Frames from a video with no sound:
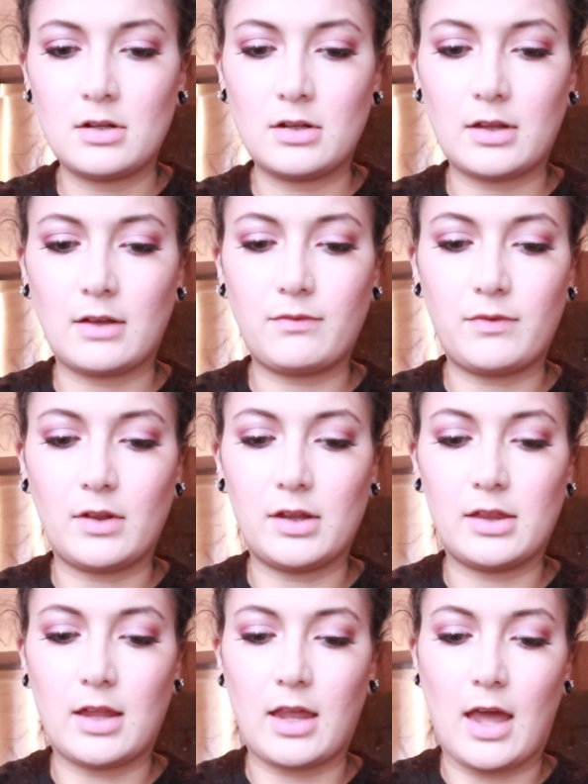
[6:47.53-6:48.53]
Like fill
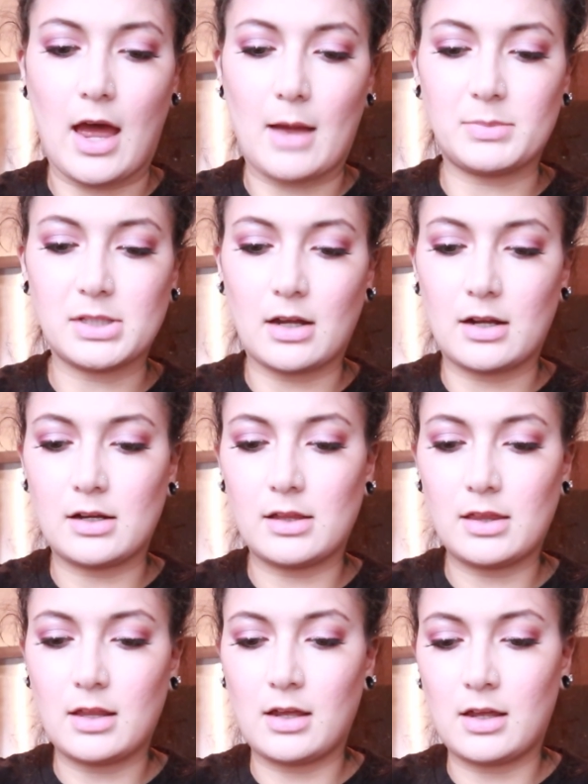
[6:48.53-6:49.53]
in the gaps kind
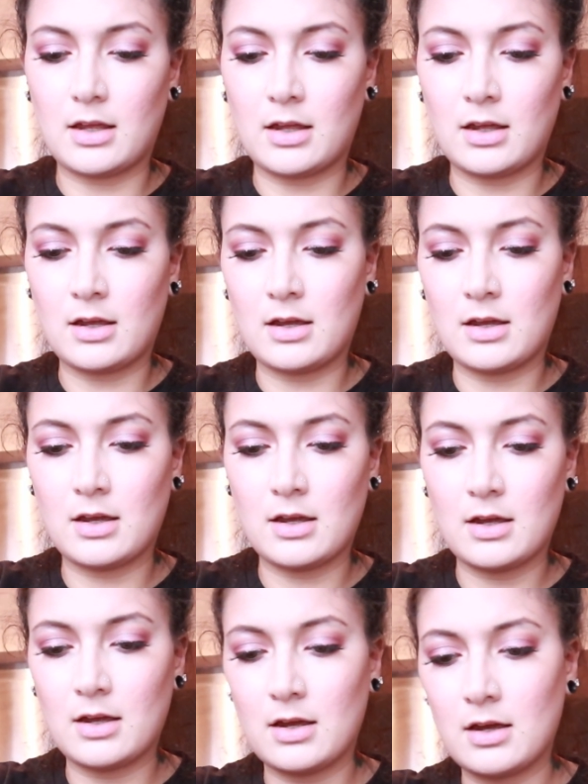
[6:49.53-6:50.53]
of thing.
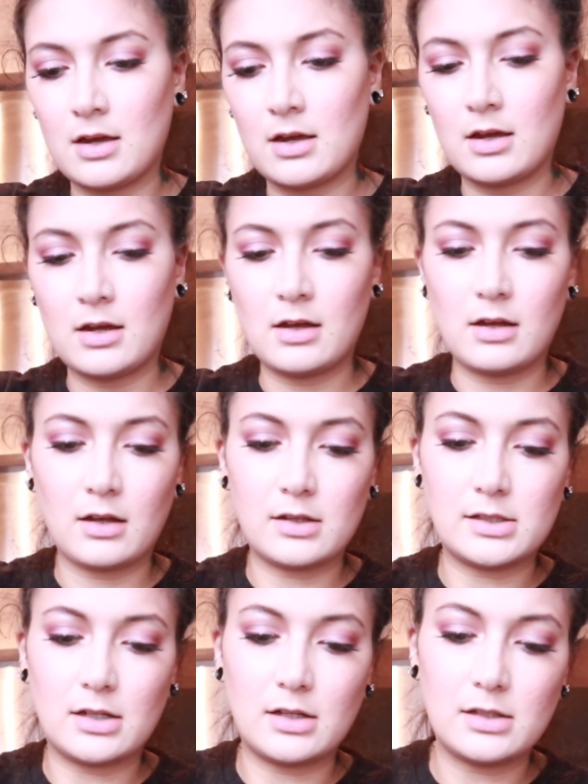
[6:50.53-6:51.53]

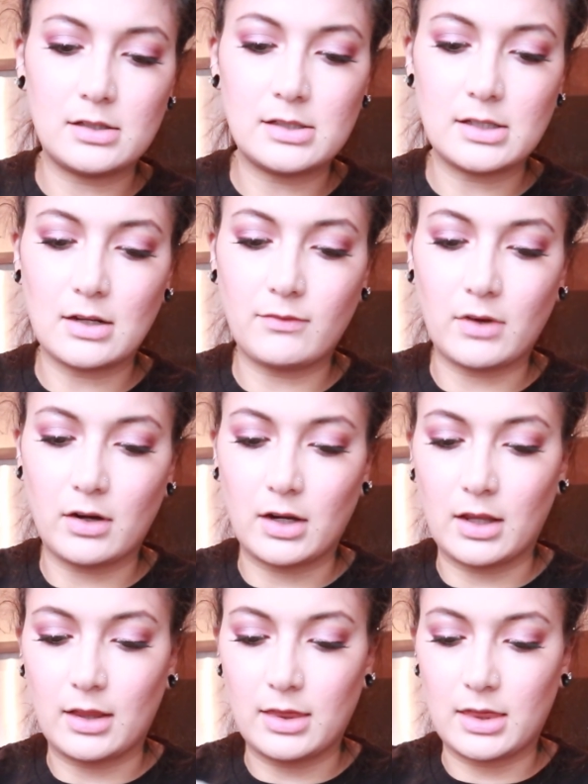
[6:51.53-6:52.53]
Because it is
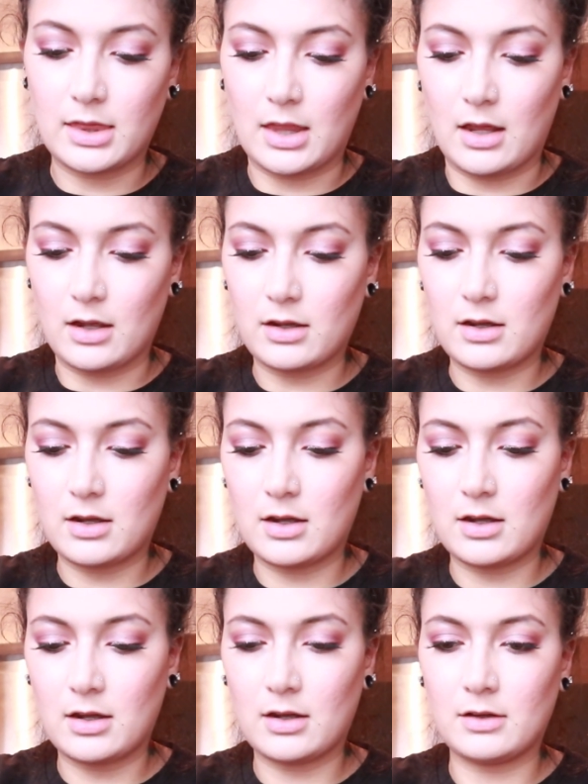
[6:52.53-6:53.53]
very thick.
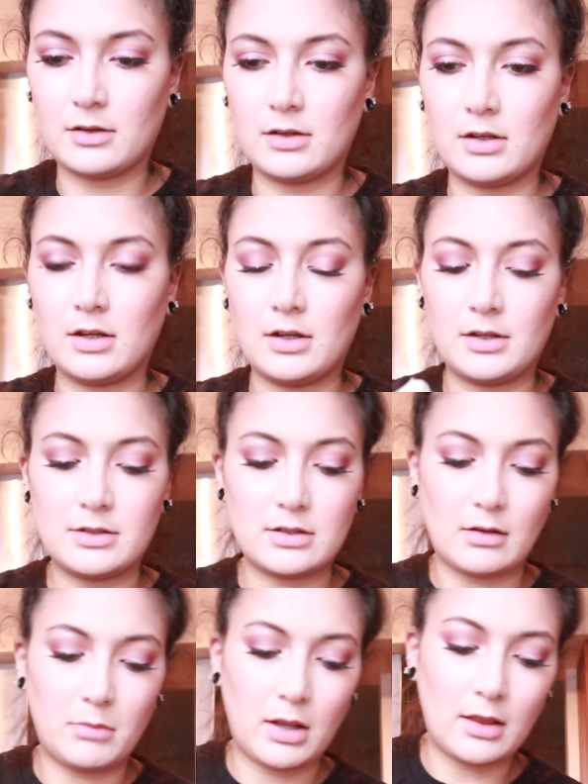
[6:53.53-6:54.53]

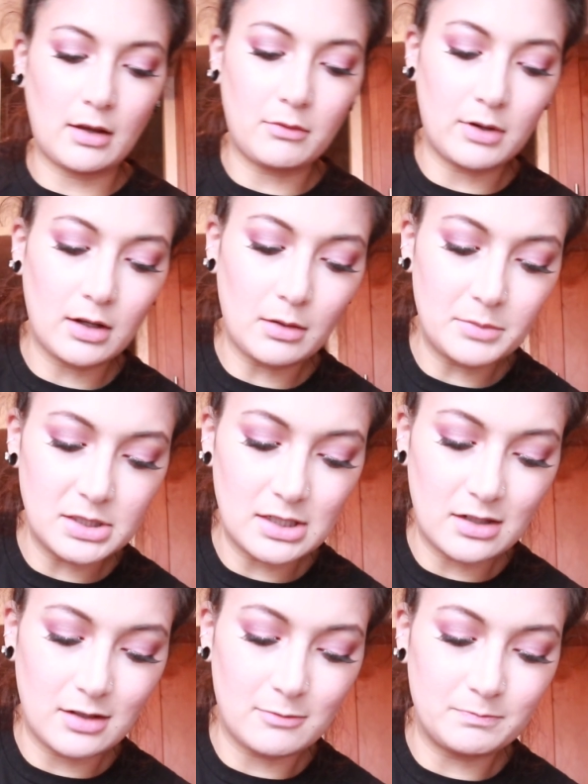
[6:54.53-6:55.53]
So I mean, like when it comes
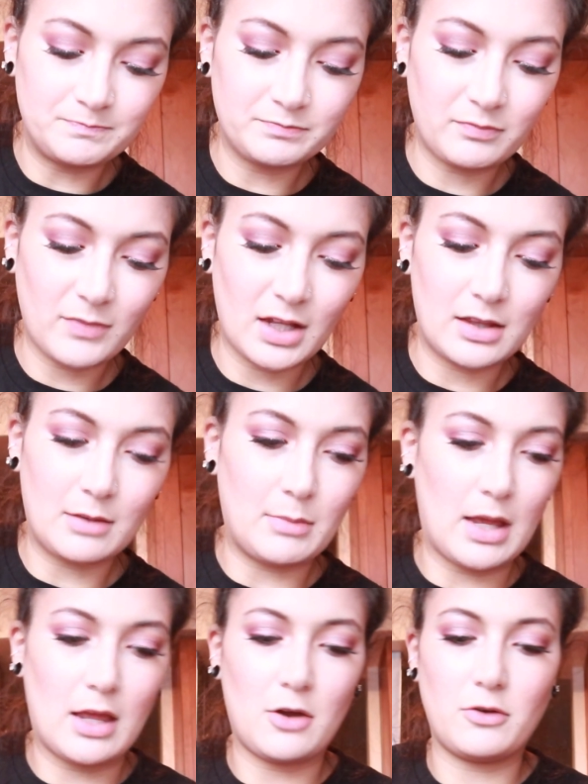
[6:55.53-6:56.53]
to the
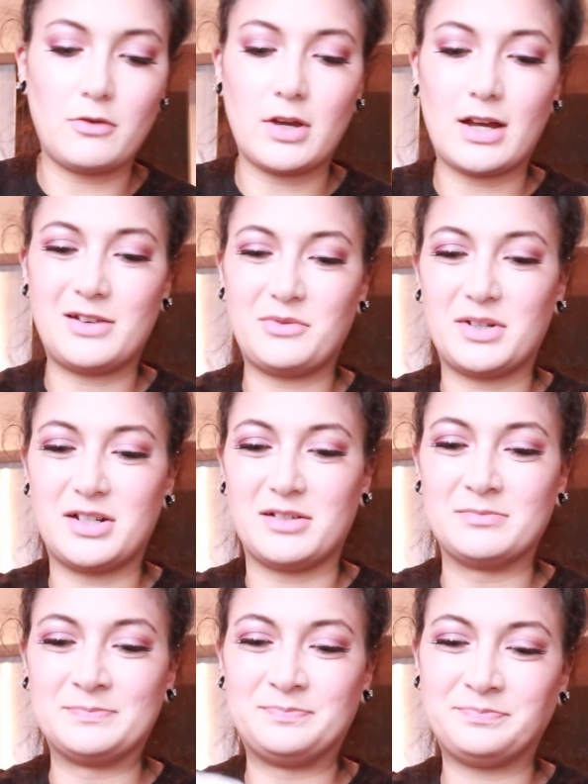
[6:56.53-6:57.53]
mayo, you kind of
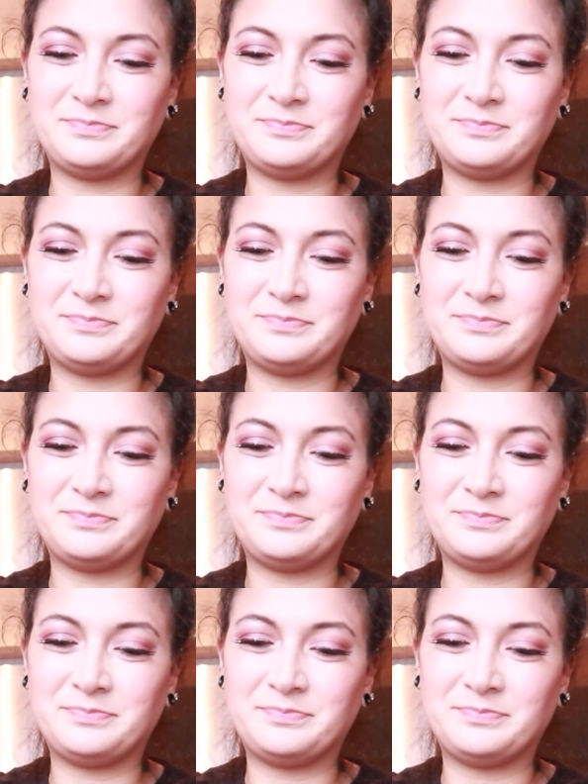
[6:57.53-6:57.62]
want